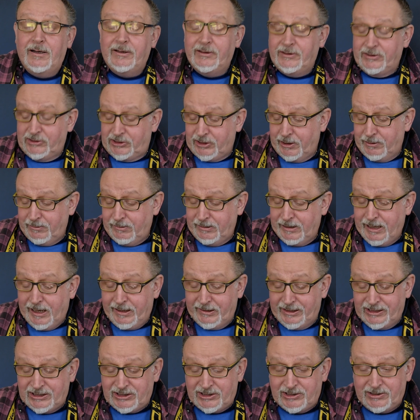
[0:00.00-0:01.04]
So yeah,
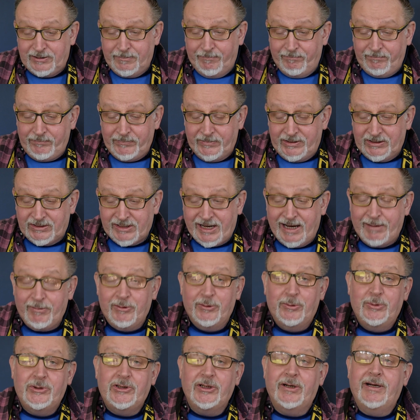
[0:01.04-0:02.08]
this
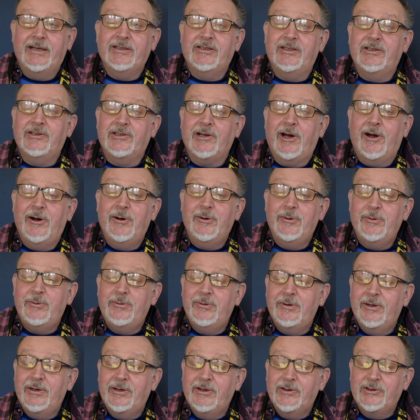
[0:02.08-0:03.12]
camera also has its own